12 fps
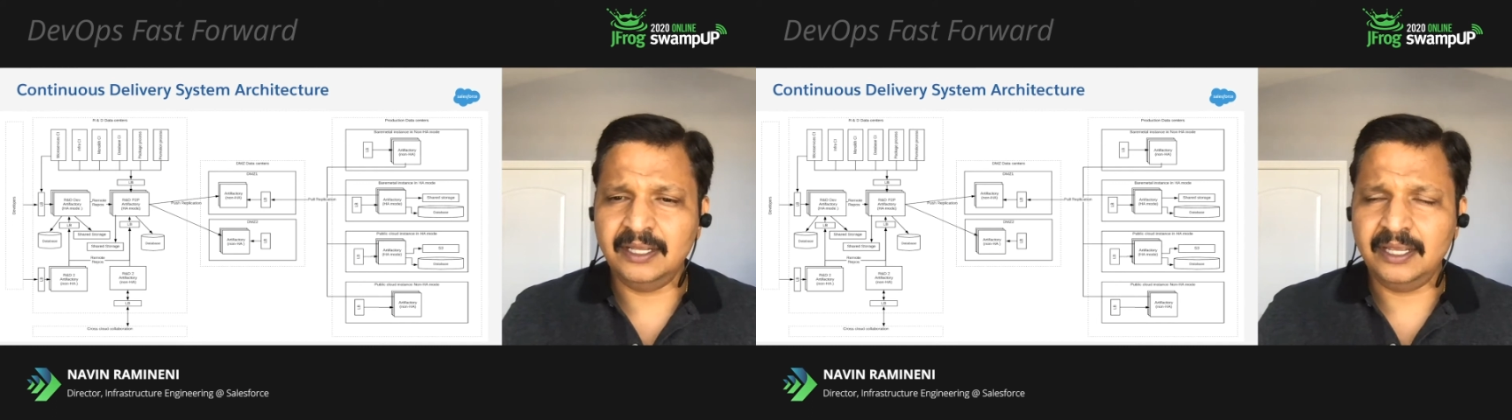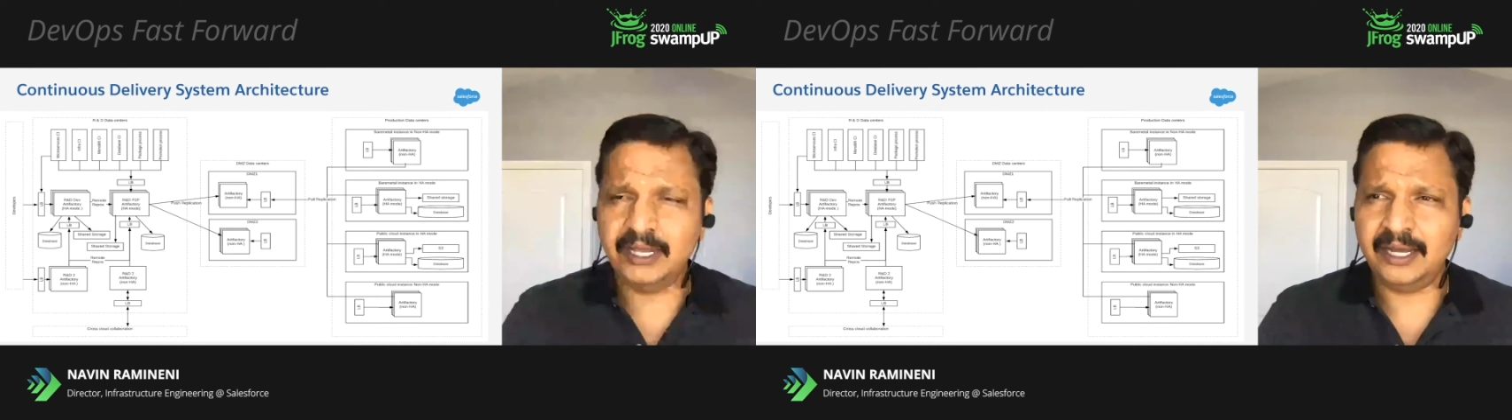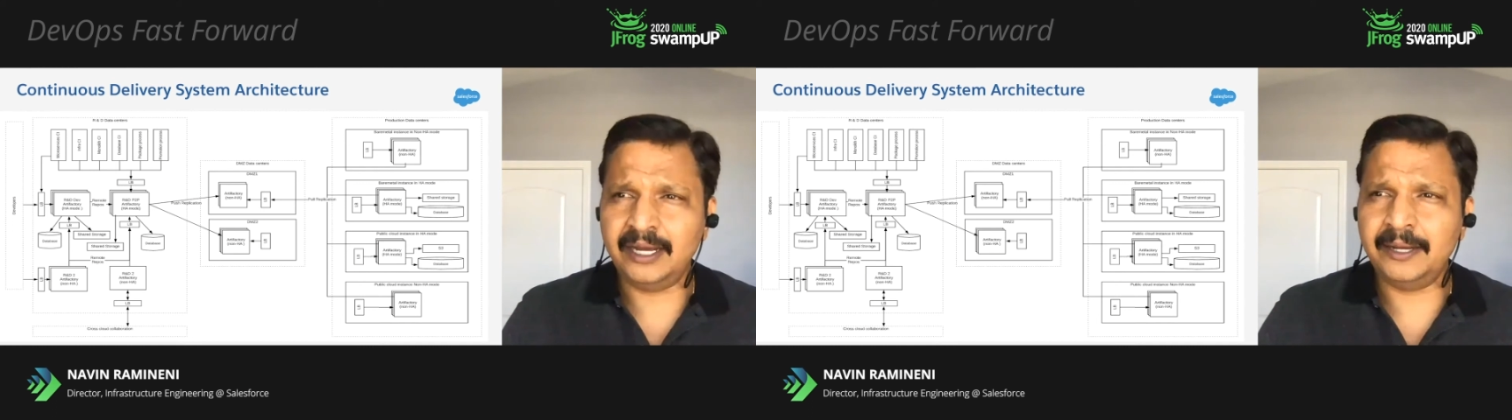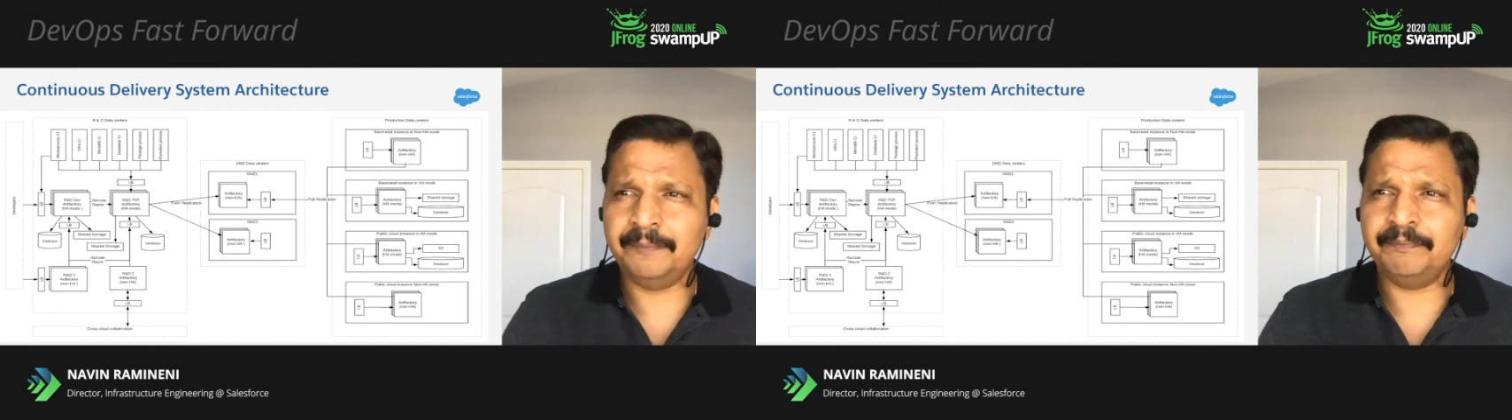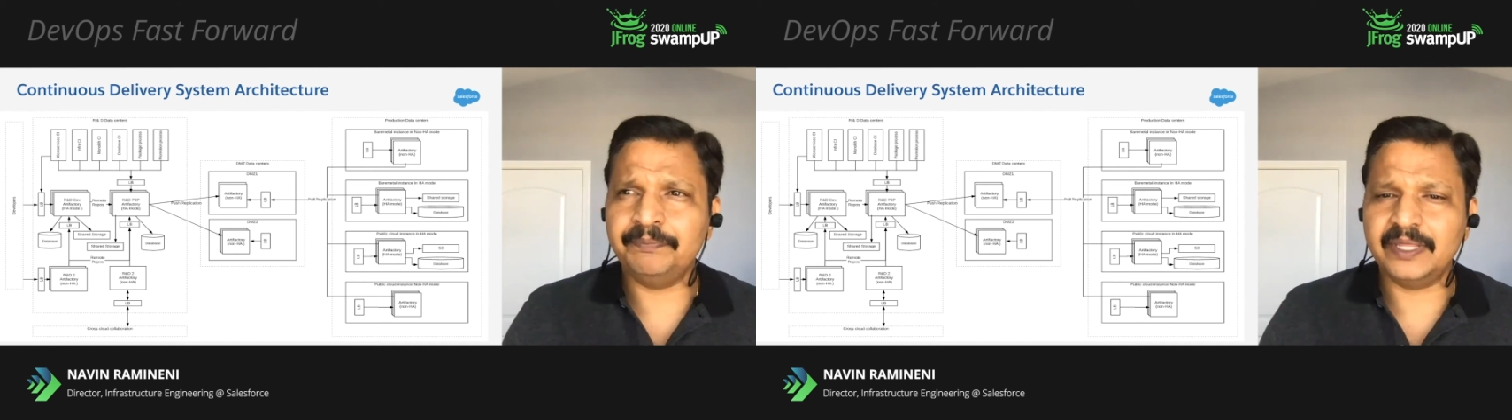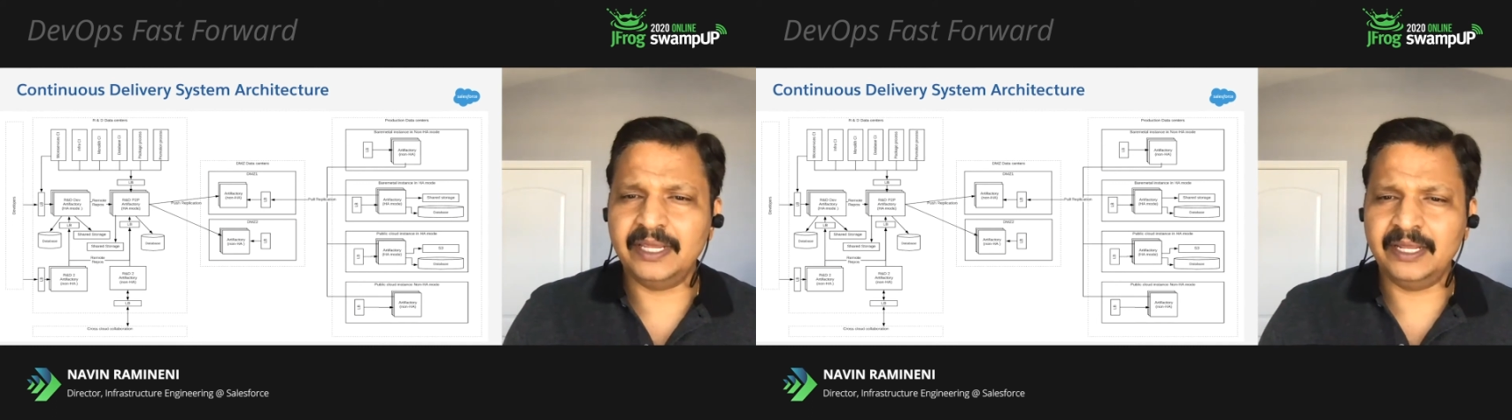
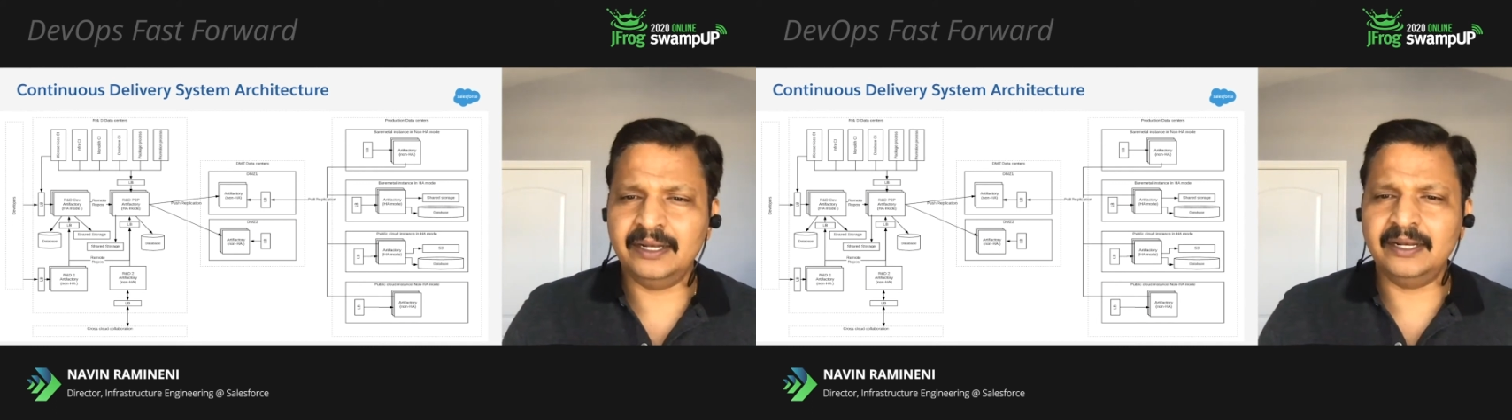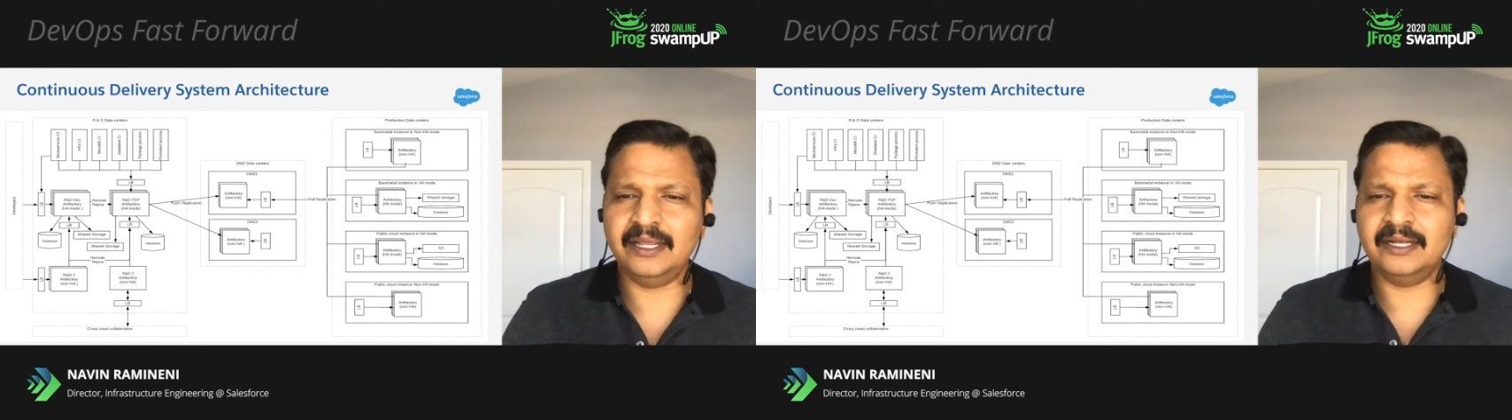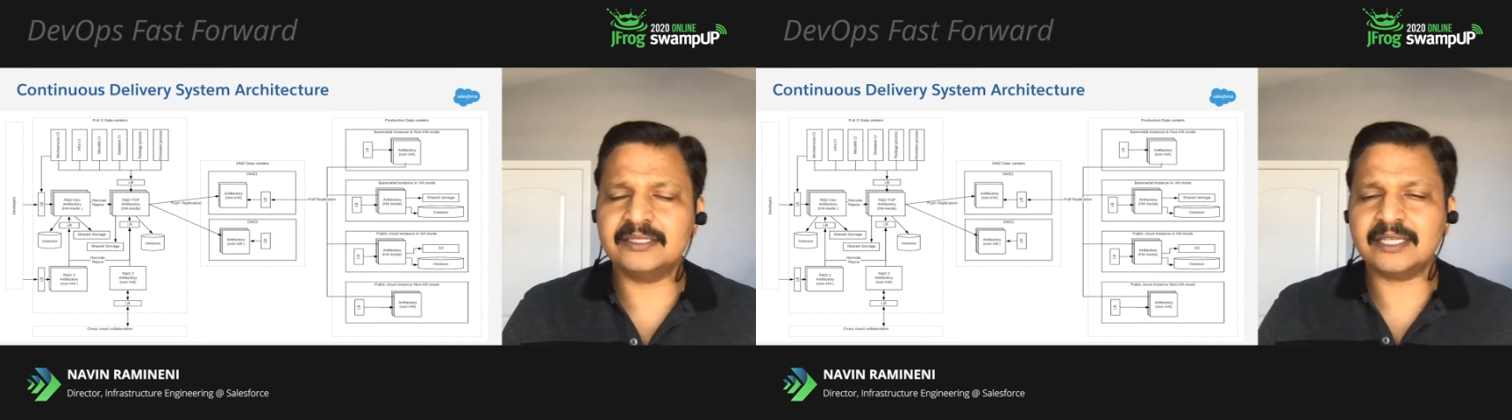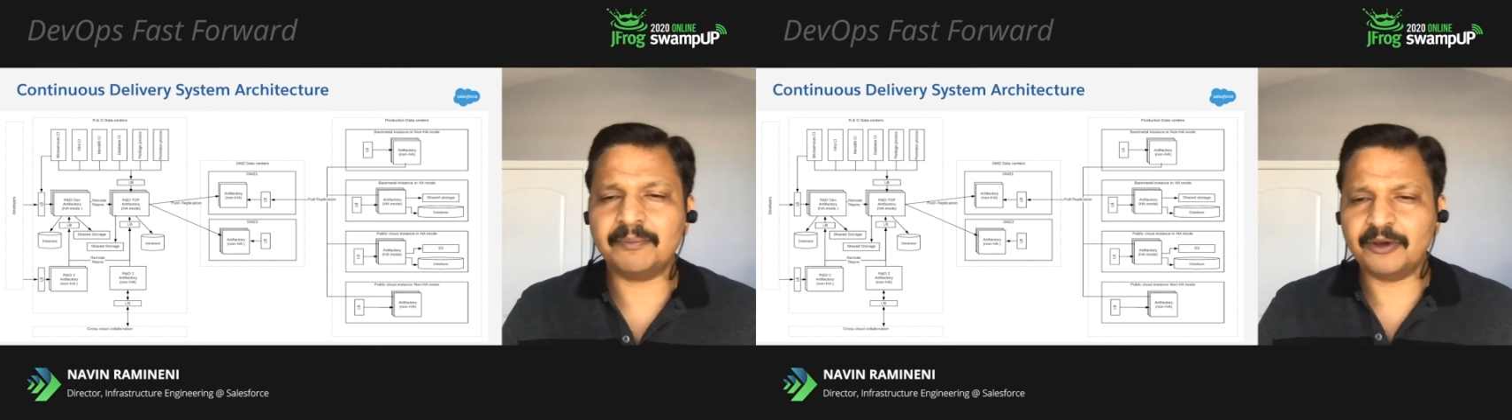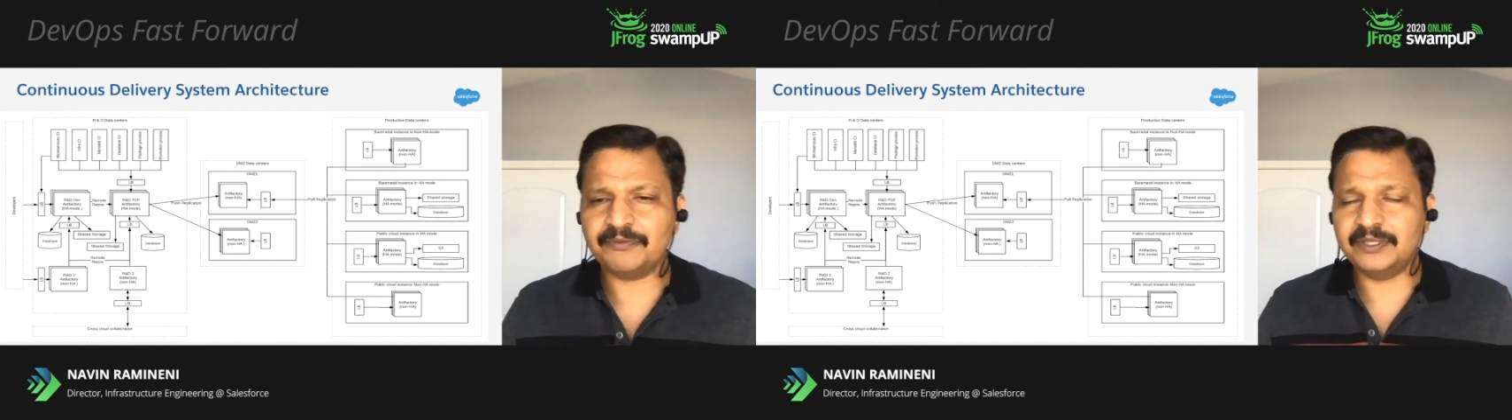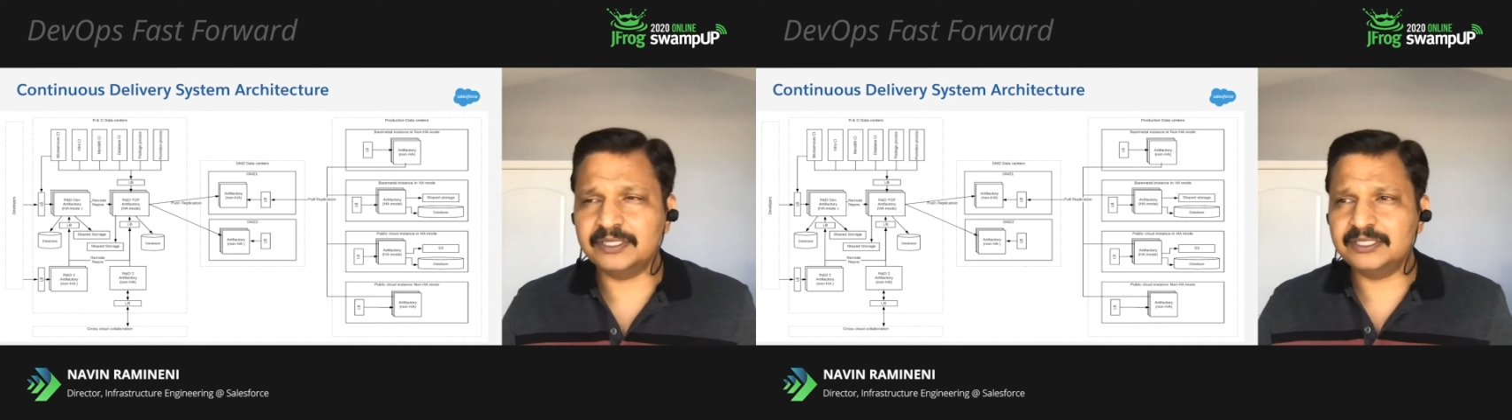in some of the